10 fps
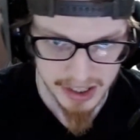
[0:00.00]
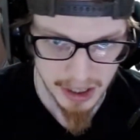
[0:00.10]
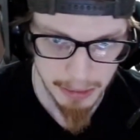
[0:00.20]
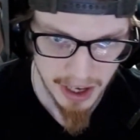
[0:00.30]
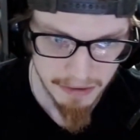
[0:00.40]

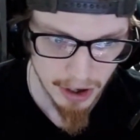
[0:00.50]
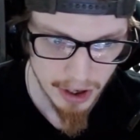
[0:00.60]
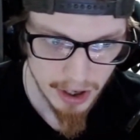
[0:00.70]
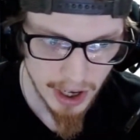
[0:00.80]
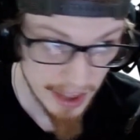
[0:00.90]
same behavior.
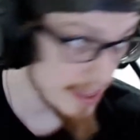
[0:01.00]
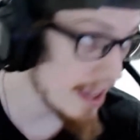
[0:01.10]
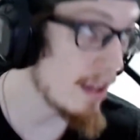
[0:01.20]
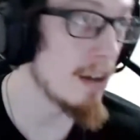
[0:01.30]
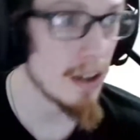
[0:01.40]
And
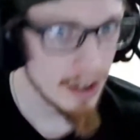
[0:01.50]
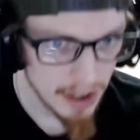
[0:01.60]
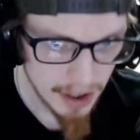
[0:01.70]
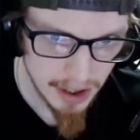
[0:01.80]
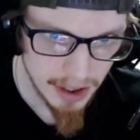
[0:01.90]
then
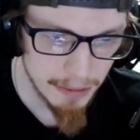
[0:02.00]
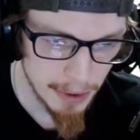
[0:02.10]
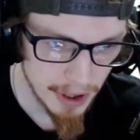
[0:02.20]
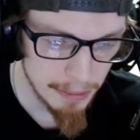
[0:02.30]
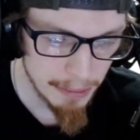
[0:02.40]
it
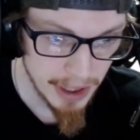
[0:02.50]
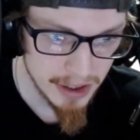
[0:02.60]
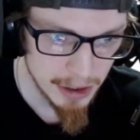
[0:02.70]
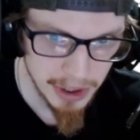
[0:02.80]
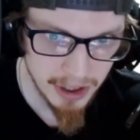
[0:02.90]

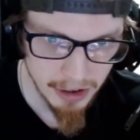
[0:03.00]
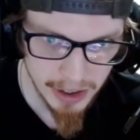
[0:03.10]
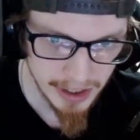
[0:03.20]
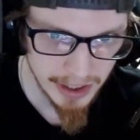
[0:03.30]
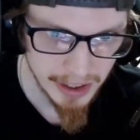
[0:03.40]
admitted to being here
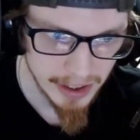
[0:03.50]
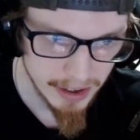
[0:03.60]
illegally.